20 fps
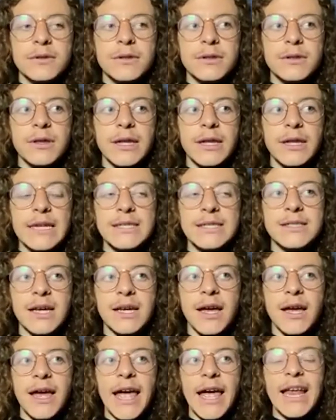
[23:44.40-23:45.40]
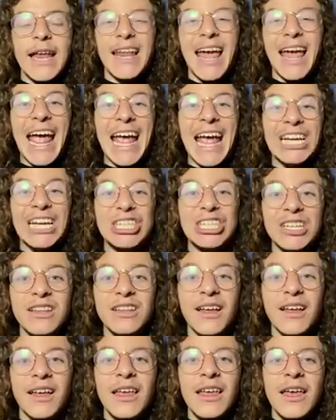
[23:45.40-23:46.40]
Lisa and
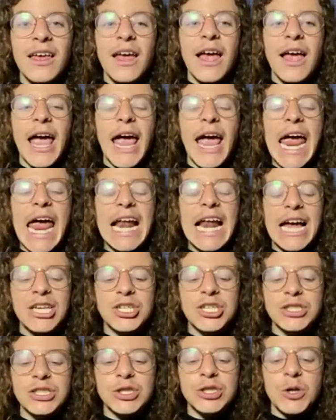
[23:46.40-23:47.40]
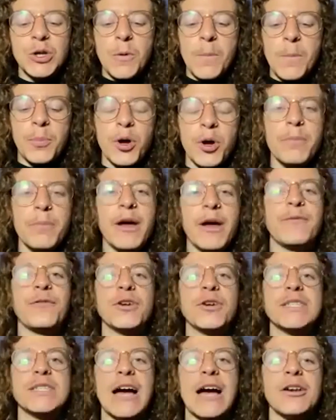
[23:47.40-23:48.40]
Angela, and I just put my
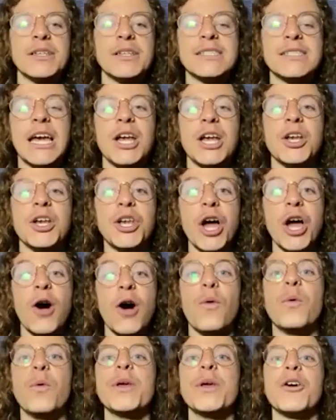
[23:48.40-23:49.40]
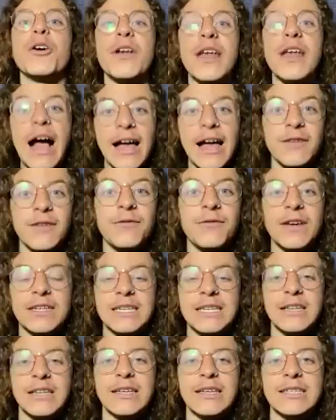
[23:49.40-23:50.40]
foot down and say, no, we are not
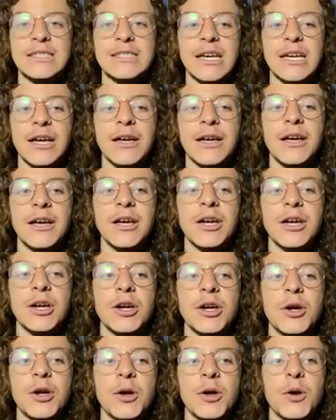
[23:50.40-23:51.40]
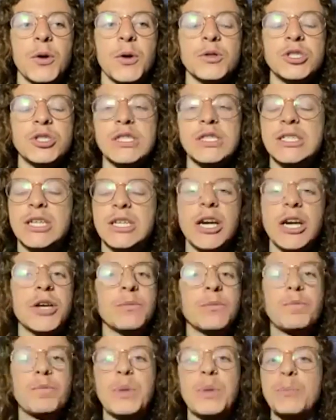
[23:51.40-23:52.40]
evicting Lisa. She's going
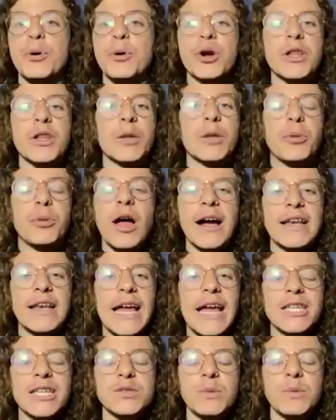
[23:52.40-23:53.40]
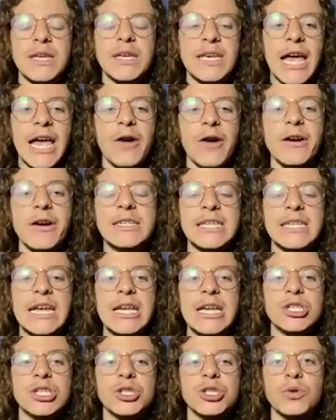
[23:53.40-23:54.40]
to be put on the block next week,
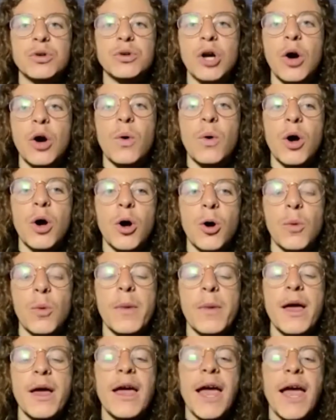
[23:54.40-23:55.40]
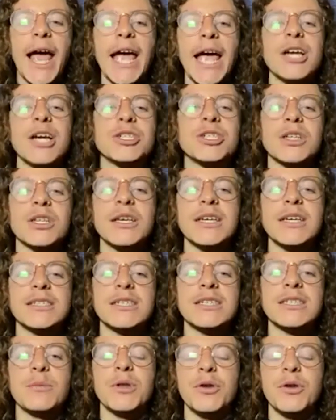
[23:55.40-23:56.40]
guaranteed. She'll go home. Angela
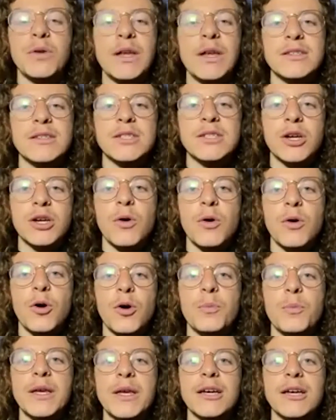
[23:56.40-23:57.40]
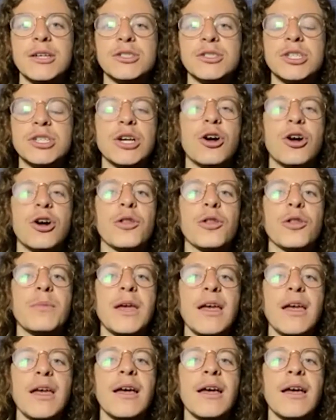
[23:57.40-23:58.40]
is someone who needs to go home because she called
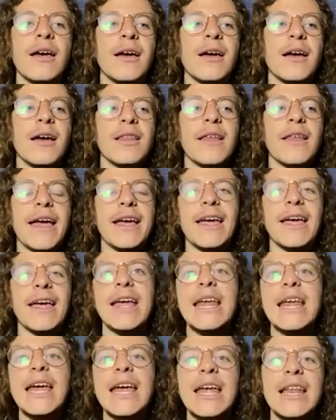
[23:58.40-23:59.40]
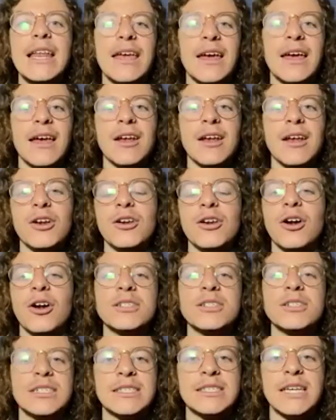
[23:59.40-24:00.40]
me like an idiot and a
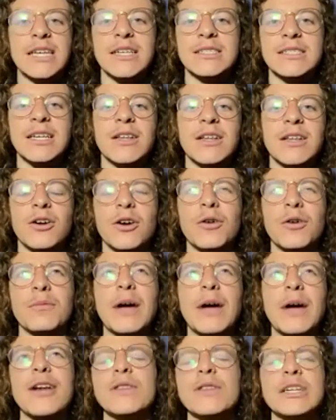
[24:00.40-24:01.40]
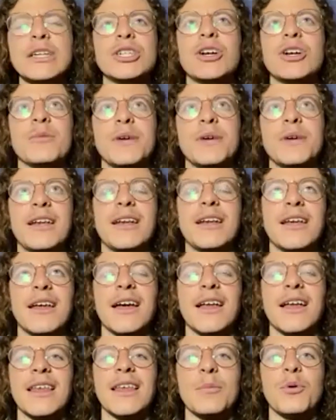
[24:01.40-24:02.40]
narcissist. Or I don't think she called me an idiot
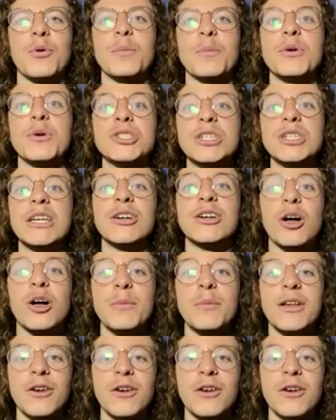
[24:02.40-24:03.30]
at that point, but she did call me a